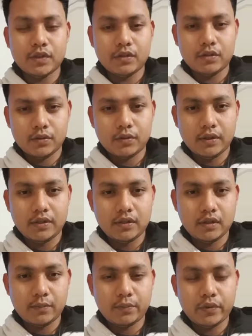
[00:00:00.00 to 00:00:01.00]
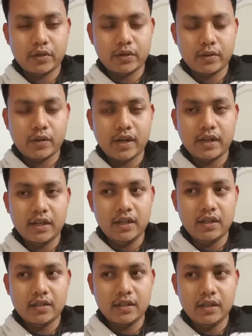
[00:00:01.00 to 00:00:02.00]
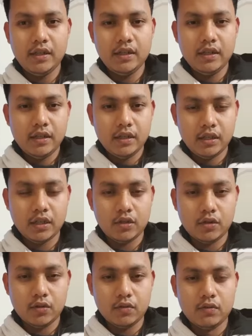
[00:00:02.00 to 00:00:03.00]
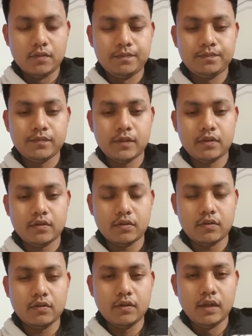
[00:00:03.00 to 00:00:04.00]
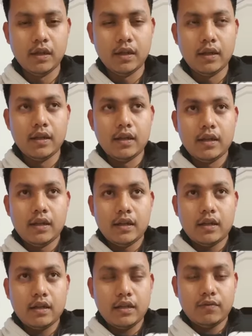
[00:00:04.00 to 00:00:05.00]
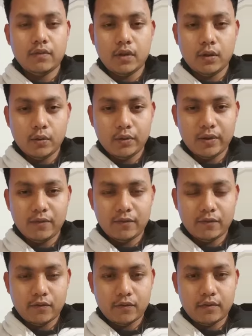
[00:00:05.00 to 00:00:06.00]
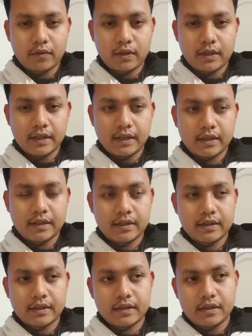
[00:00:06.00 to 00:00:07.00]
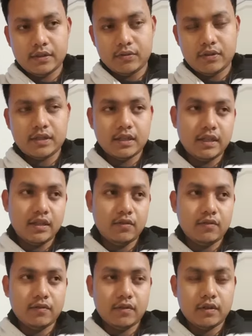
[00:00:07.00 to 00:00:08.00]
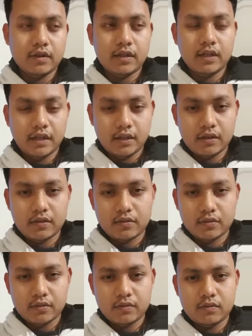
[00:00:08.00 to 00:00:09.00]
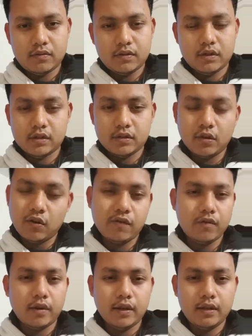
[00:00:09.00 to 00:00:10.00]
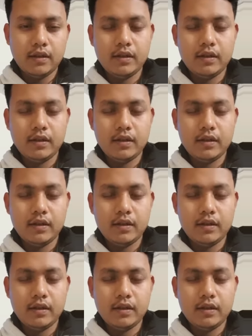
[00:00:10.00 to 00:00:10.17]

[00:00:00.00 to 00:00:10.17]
So it's a quite easy thing to do. So if you are looking for like to study over here, so just go for it.